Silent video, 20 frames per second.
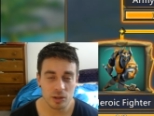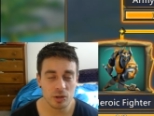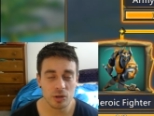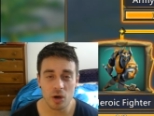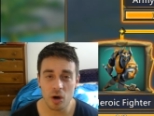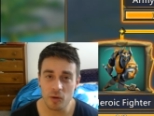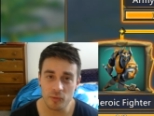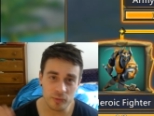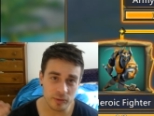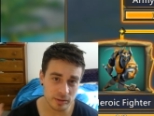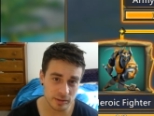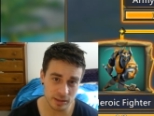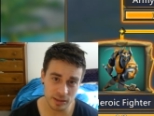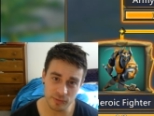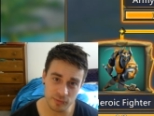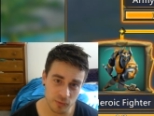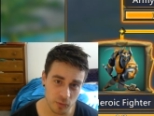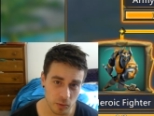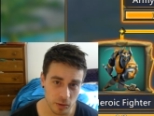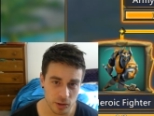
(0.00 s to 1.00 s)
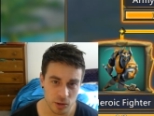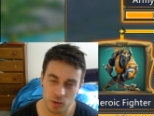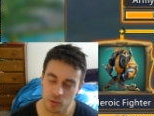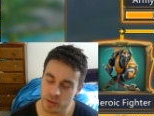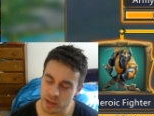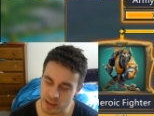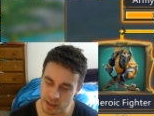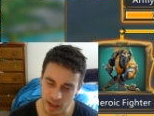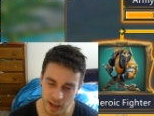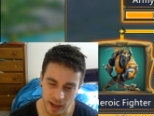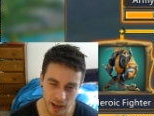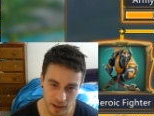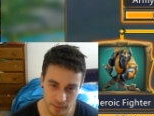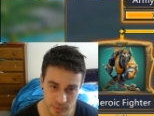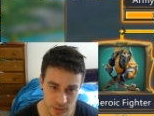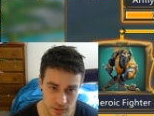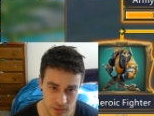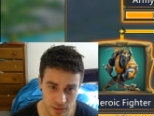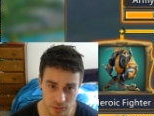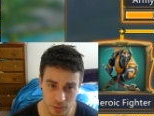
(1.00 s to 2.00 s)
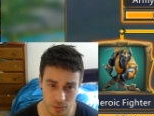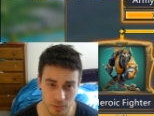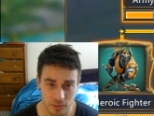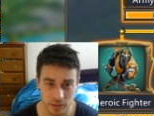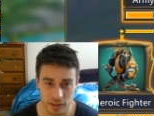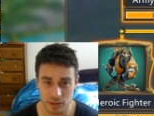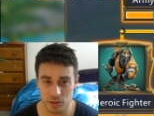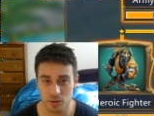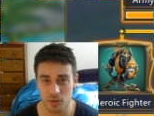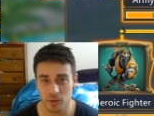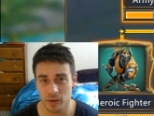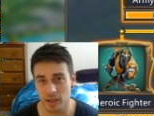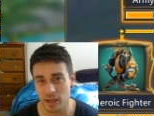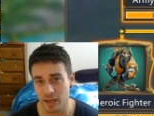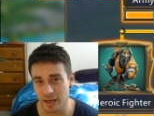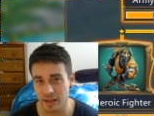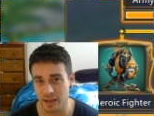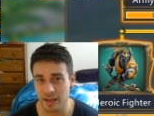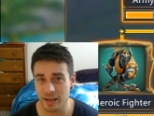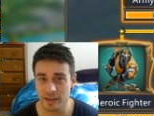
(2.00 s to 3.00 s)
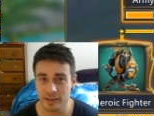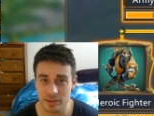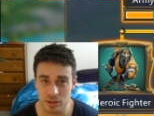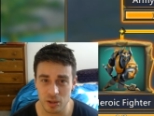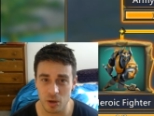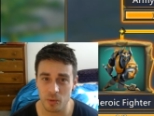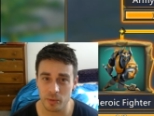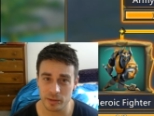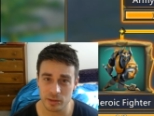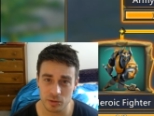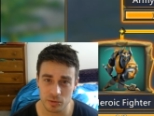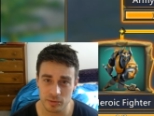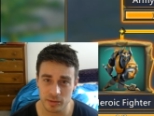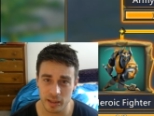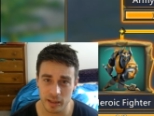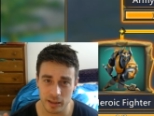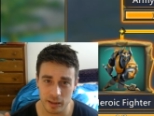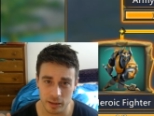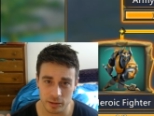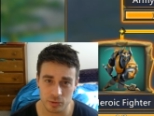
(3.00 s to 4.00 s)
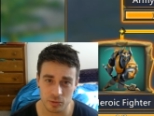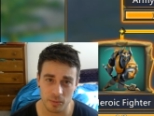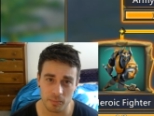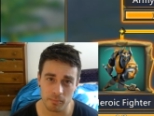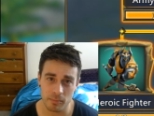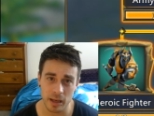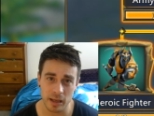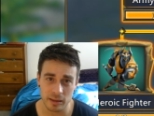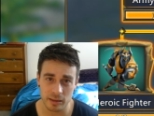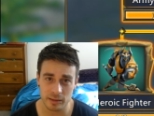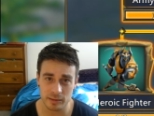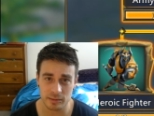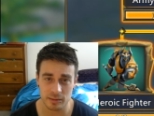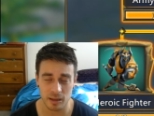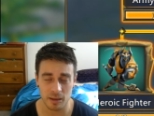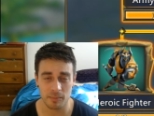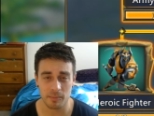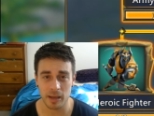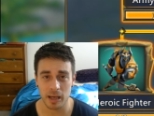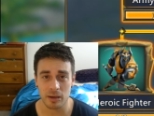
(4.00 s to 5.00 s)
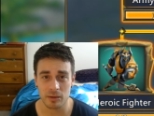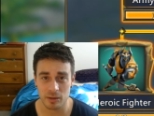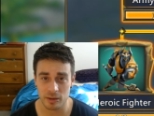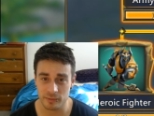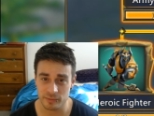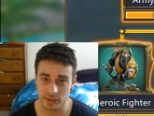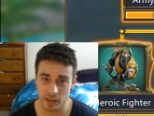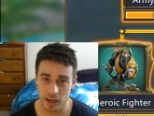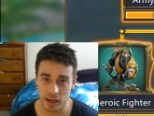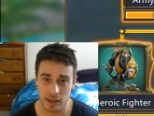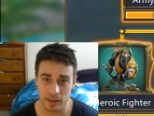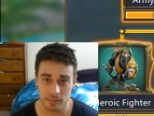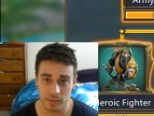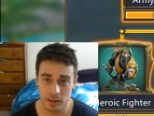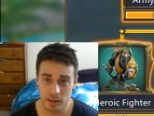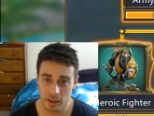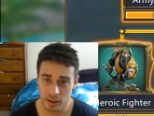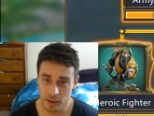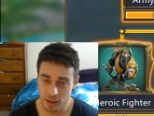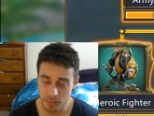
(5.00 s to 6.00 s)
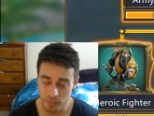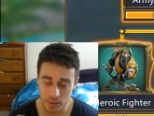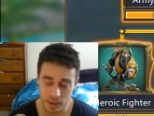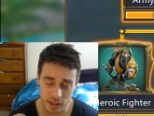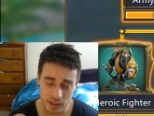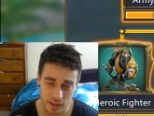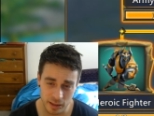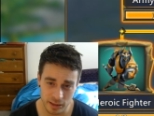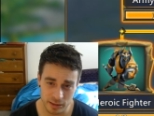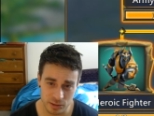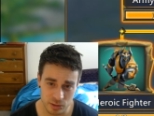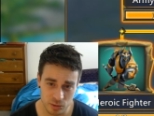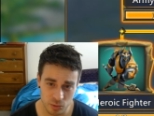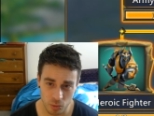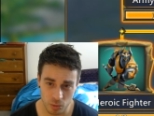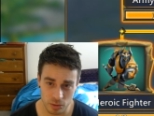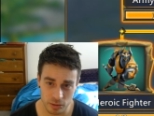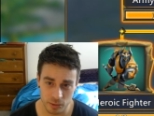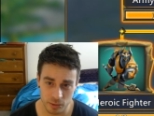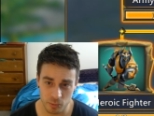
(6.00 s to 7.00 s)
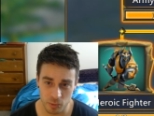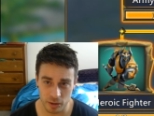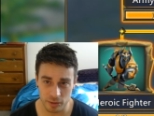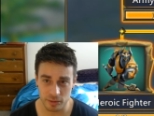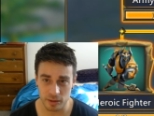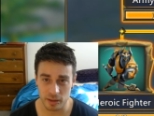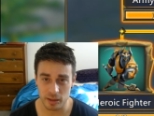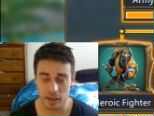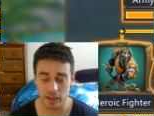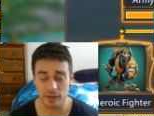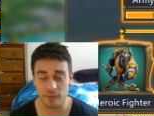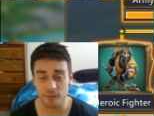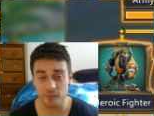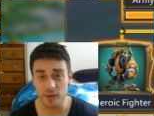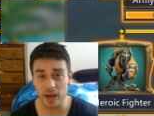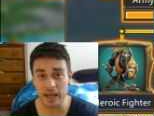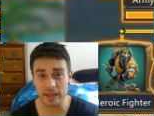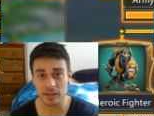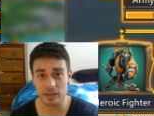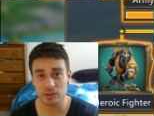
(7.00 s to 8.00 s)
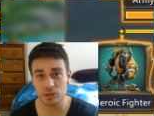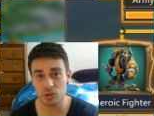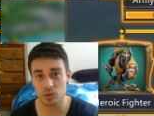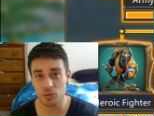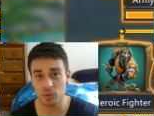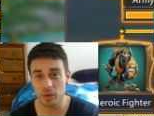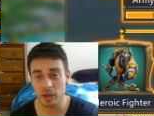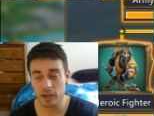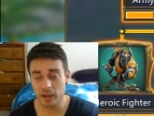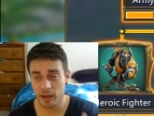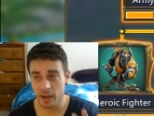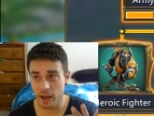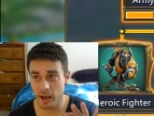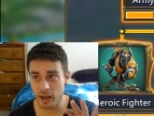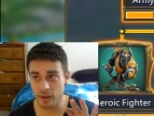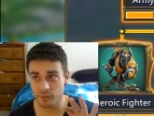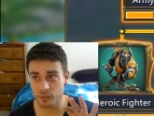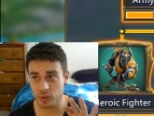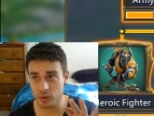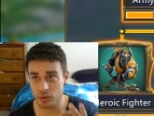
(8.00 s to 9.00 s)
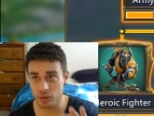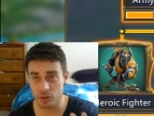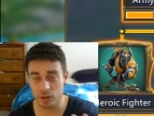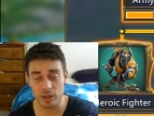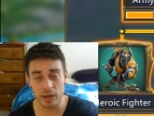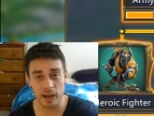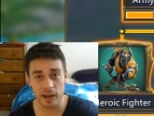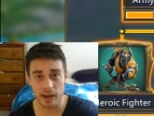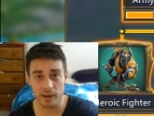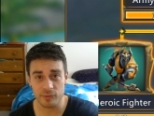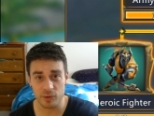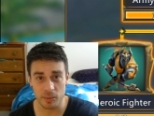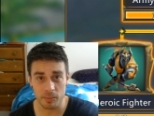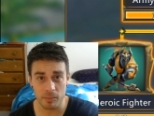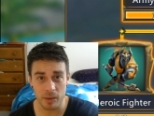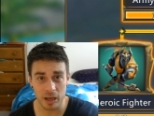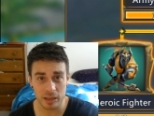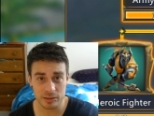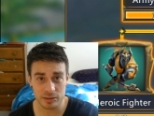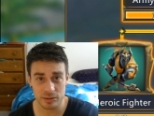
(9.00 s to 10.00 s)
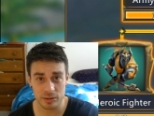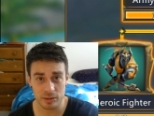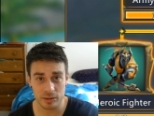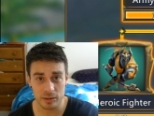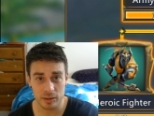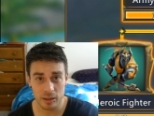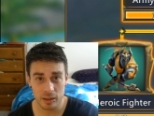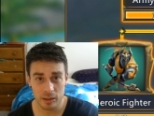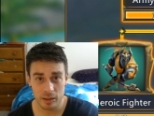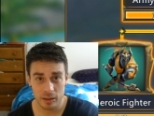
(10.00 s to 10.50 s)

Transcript: Go for T4. You can absolutely do it. It is going to take a tremendous amount of time, but it is totally worth it. And the fact that you're going to have your monster